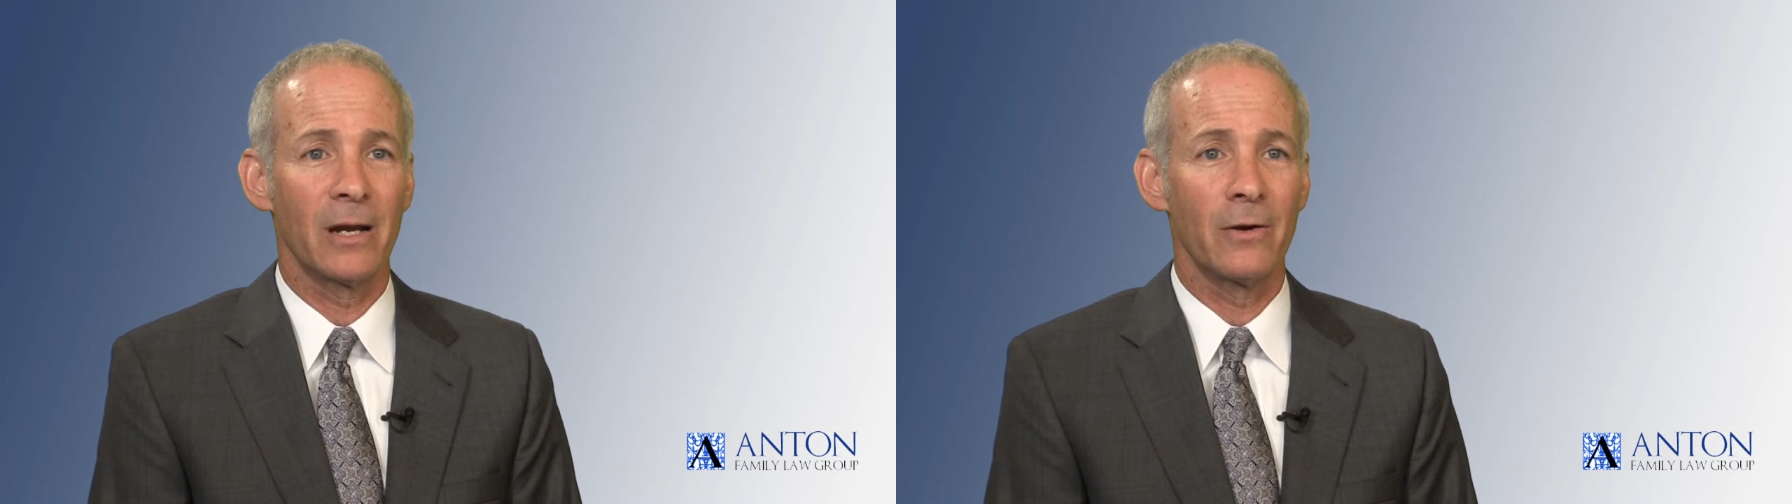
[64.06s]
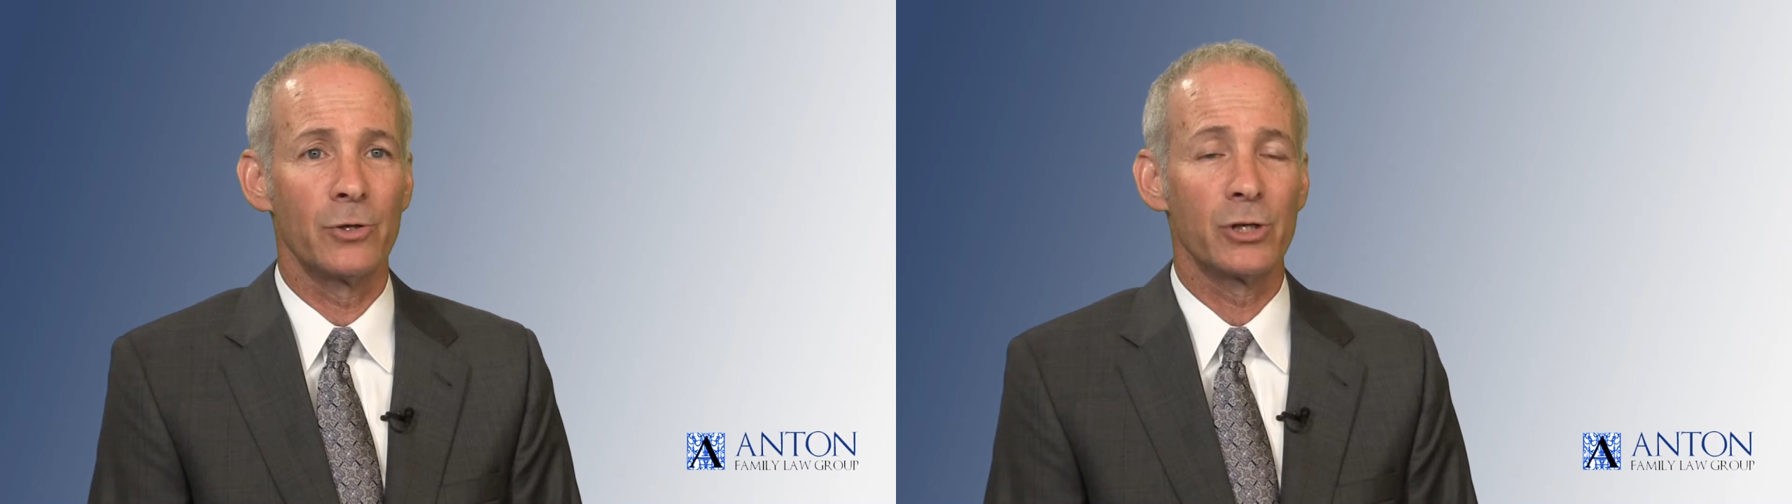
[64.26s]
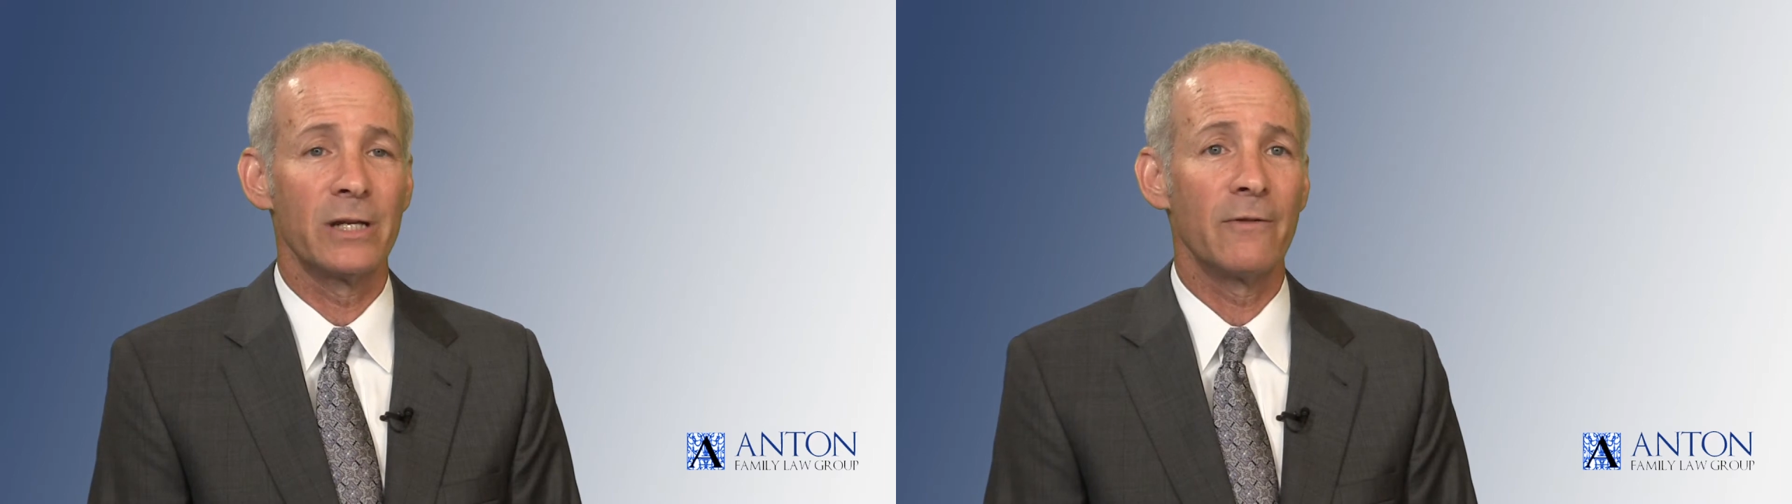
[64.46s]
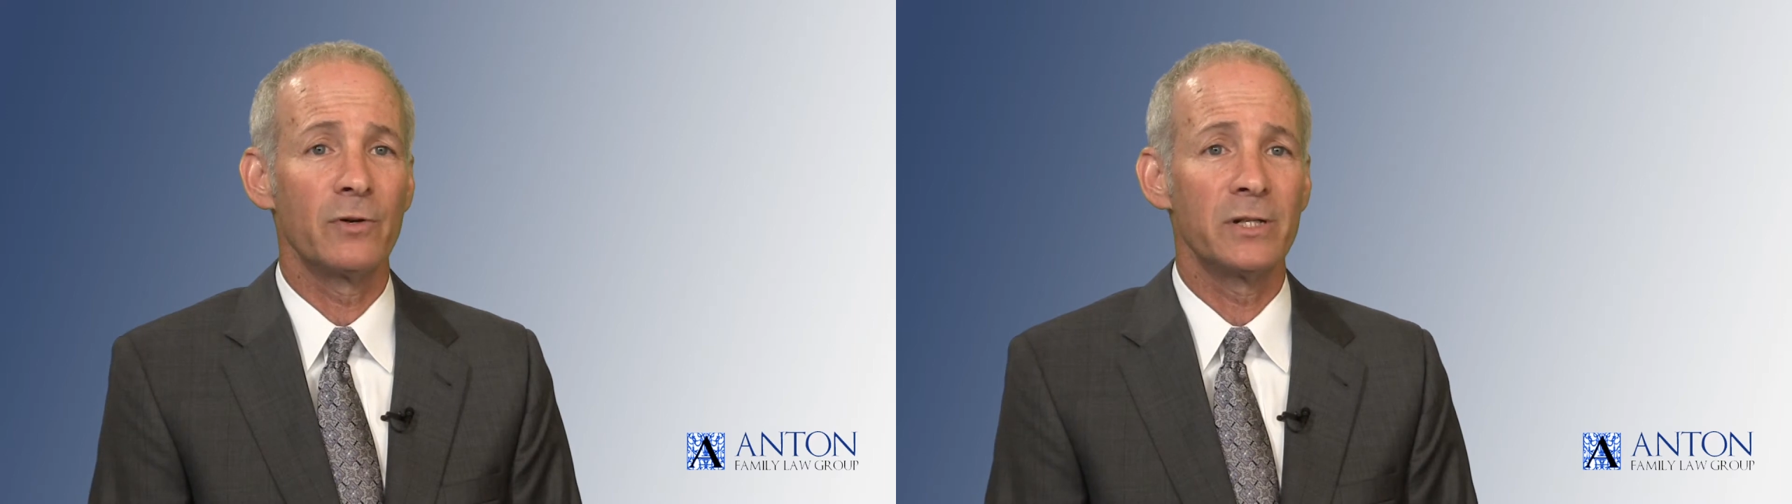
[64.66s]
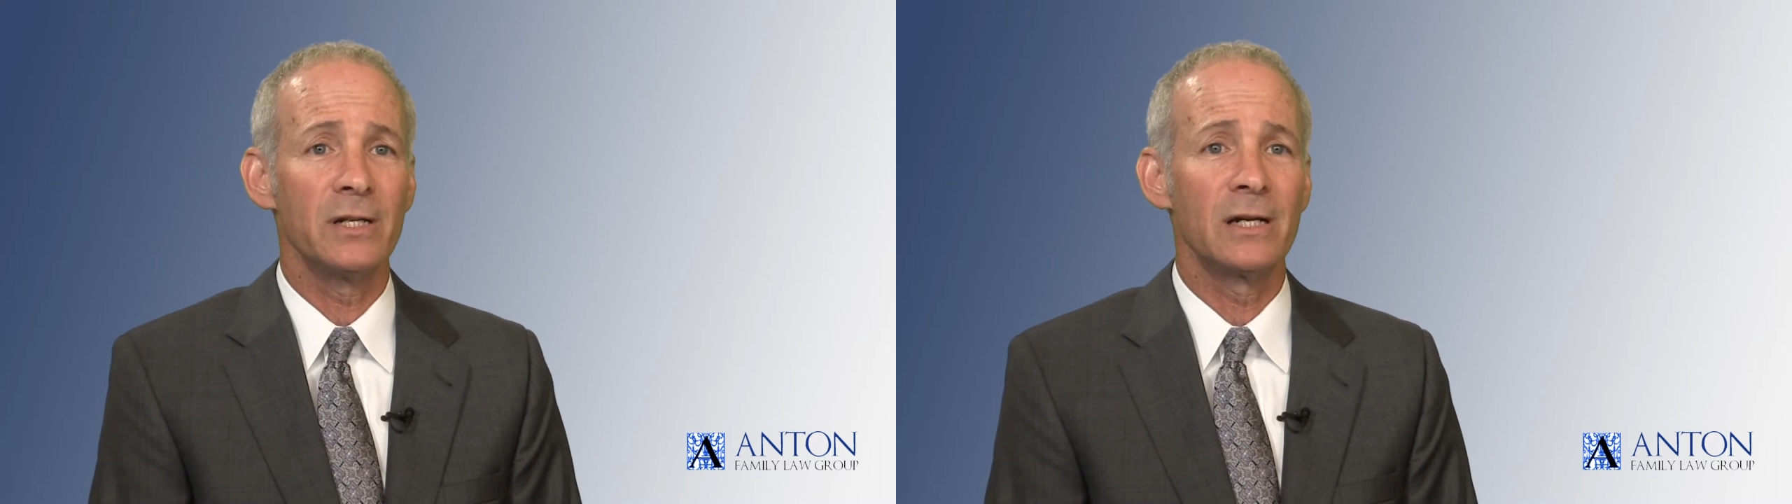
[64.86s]
marriage and
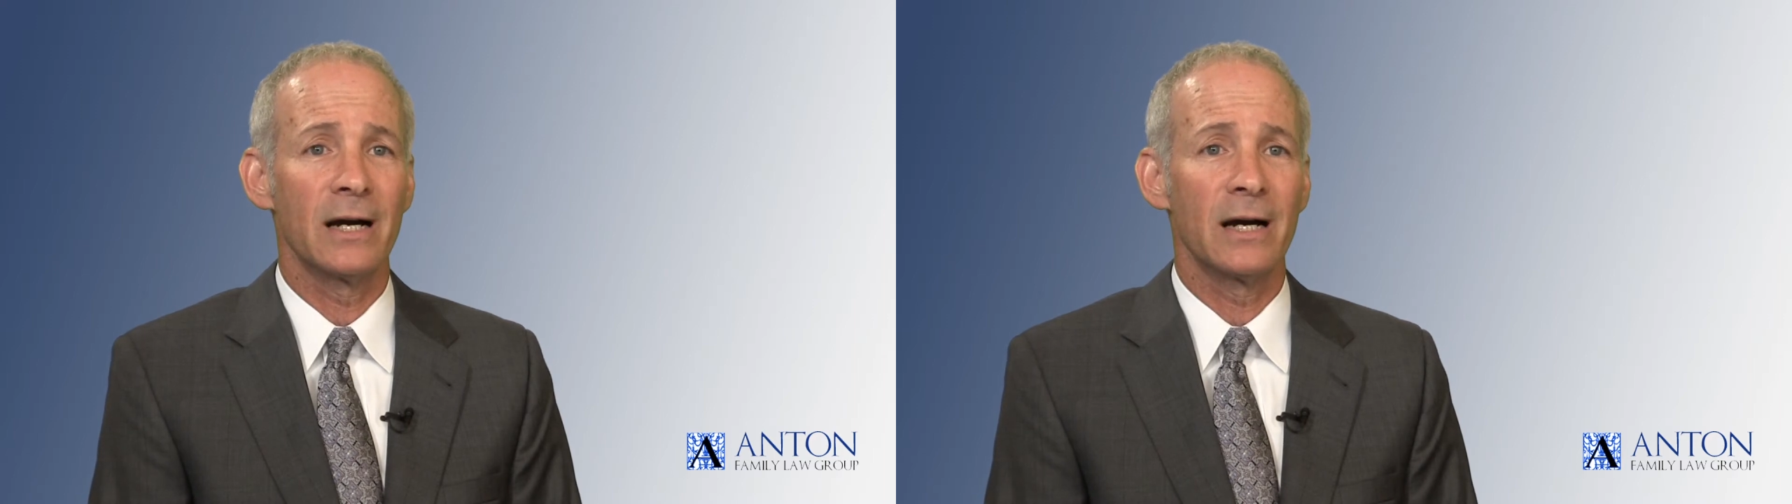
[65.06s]
never did